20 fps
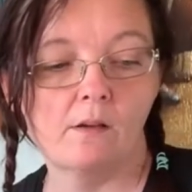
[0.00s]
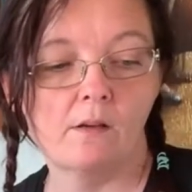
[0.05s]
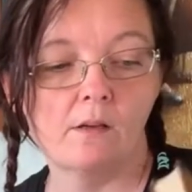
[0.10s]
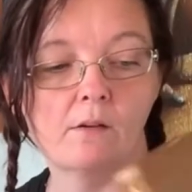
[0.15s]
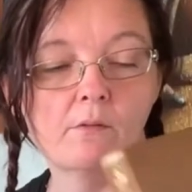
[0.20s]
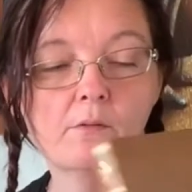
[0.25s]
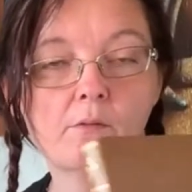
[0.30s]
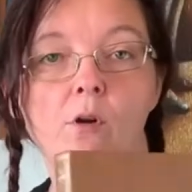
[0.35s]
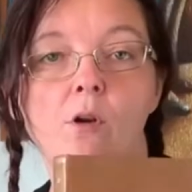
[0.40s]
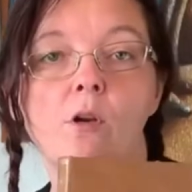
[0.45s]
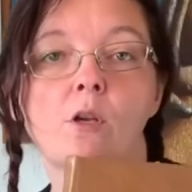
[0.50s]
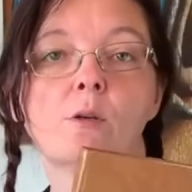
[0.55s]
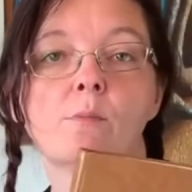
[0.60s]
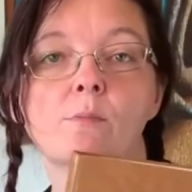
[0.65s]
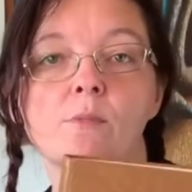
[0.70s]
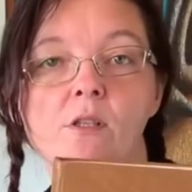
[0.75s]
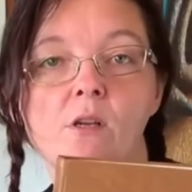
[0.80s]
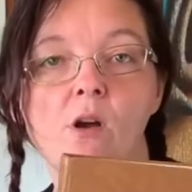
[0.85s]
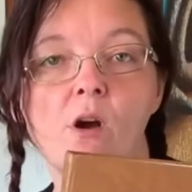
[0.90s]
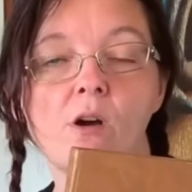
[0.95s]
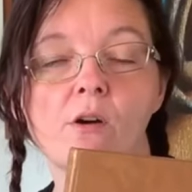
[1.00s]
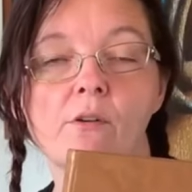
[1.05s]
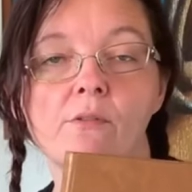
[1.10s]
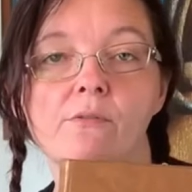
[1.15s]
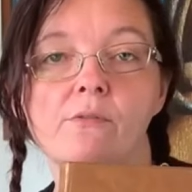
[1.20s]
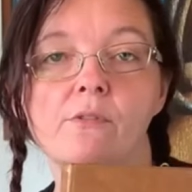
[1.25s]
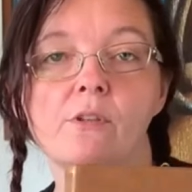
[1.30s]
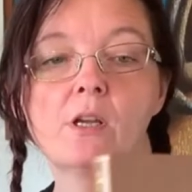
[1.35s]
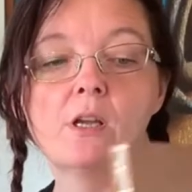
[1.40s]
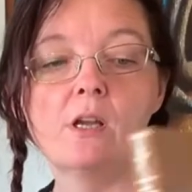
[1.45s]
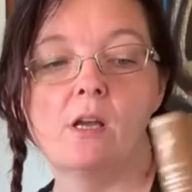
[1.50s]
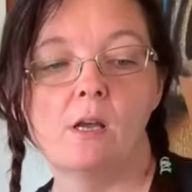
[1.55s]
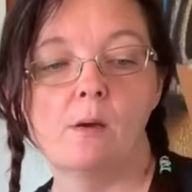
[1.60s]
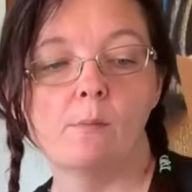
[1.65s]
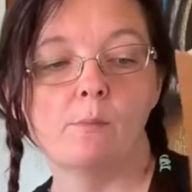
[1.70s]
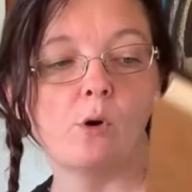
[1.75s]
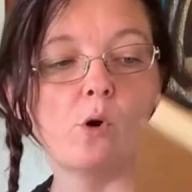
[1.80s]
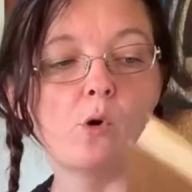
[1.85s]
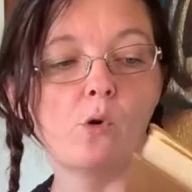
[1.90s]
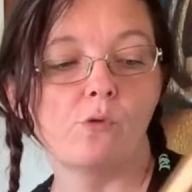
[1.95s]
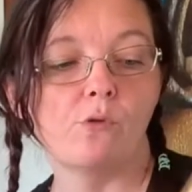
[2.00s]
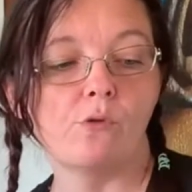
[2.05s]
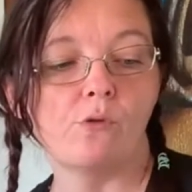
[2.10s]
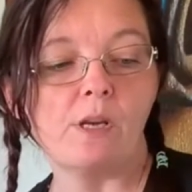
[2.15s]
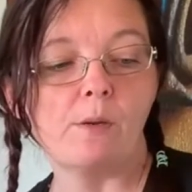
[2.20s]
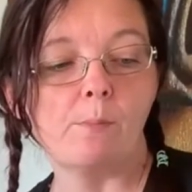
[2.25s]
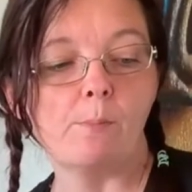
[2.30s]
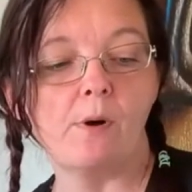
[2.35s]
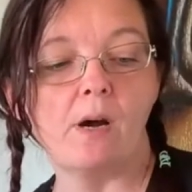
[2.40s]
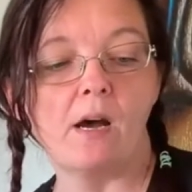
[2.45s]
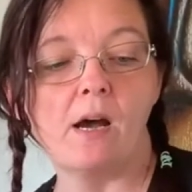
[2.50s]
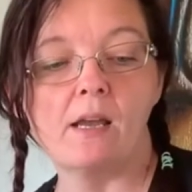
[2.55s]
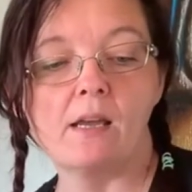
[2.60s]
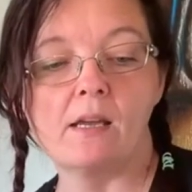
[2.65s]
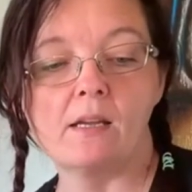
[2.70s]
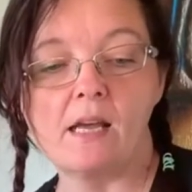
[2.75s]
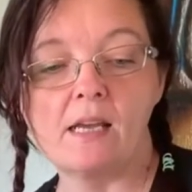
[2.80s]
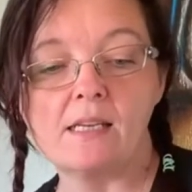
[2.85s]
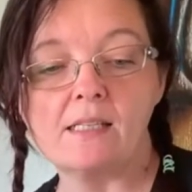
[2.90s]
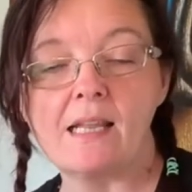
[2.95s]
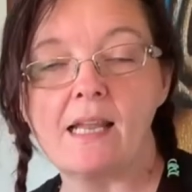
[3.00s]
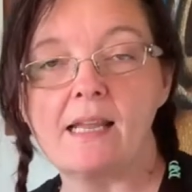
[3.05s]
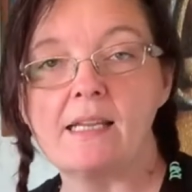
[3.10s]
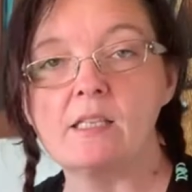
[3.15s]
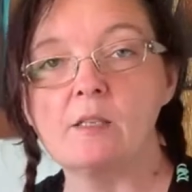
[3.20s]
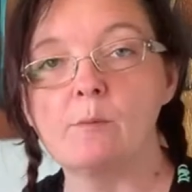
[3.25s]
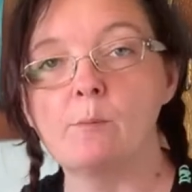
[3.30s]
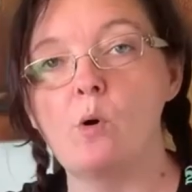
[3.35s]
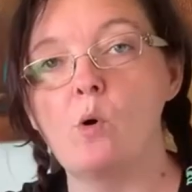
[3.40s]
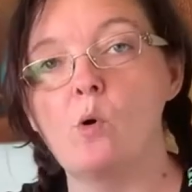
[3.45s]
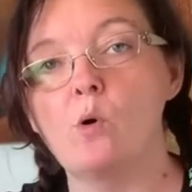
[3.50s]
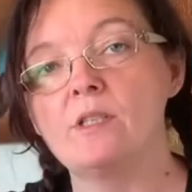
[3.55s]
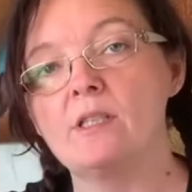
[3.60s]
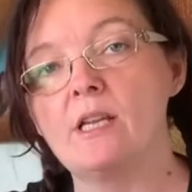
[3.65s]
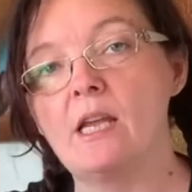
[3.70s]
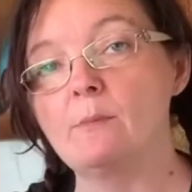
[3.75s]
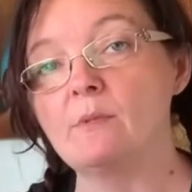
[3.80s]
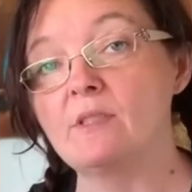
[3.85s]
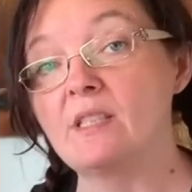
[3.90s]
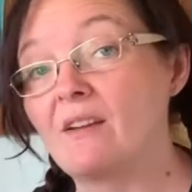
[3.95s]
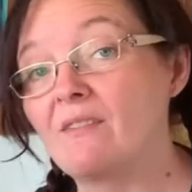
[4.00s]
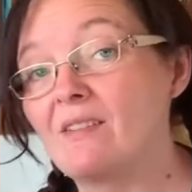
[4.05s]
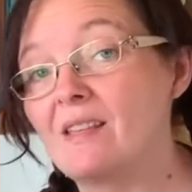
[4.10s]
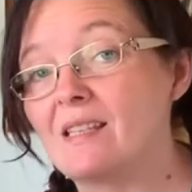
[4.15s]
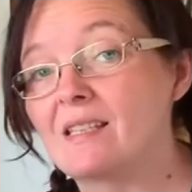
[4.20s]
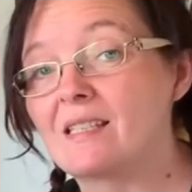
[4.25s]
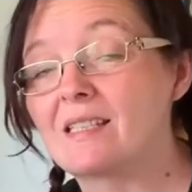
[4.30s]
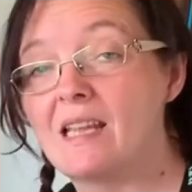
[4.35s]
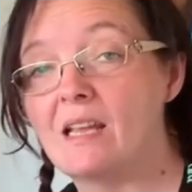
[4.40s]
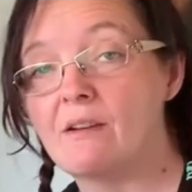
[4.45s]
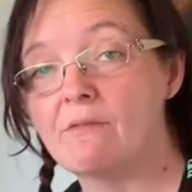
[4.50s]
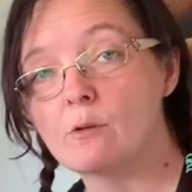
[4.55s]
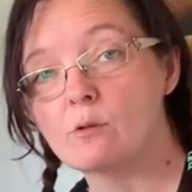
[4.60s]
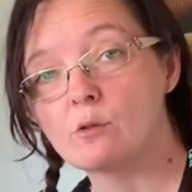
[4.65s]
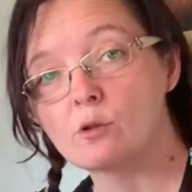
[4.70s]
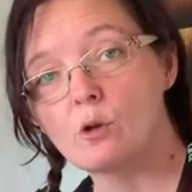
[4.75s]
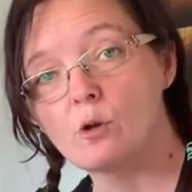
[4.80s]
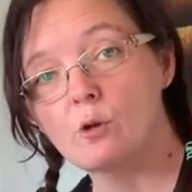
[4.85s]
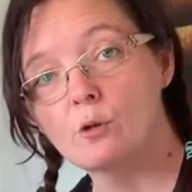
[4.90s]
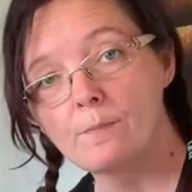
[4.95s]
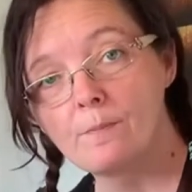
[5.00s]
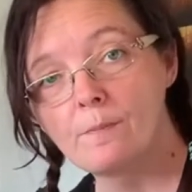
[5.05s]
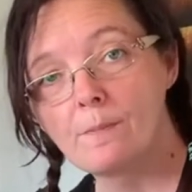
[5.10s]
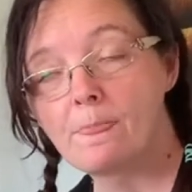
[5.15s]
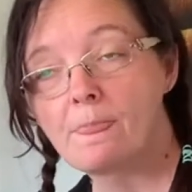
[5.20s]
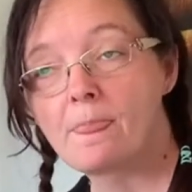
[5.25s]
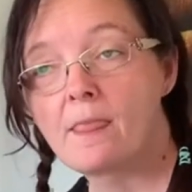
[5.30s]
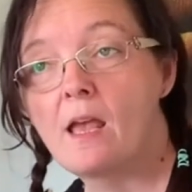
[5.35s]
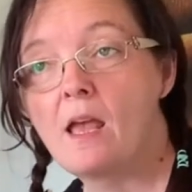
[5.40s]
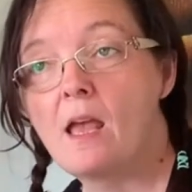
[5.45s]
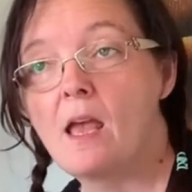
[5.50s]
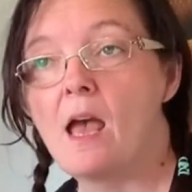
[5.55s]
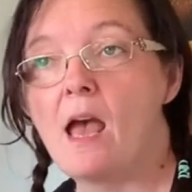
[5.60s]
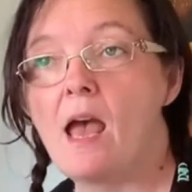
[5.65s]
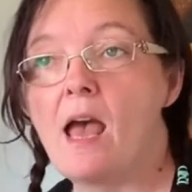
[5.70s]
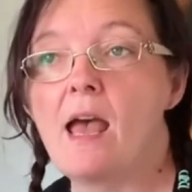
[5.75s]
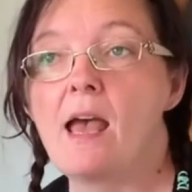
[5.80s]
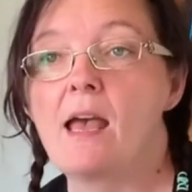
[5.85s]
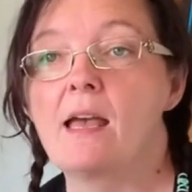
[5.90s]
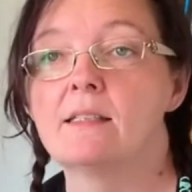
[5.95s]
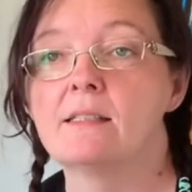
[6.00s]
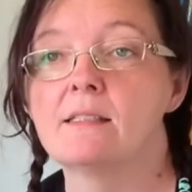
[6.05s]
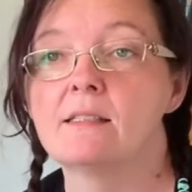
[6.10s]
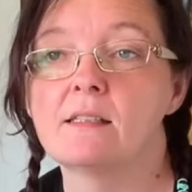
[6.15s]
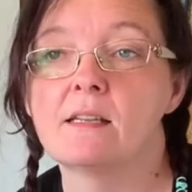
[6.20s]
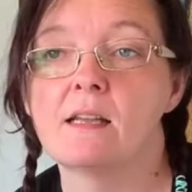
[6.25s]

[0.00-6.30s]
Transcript: volumes of poetry by an Icelandic poet named David Stefánsson, and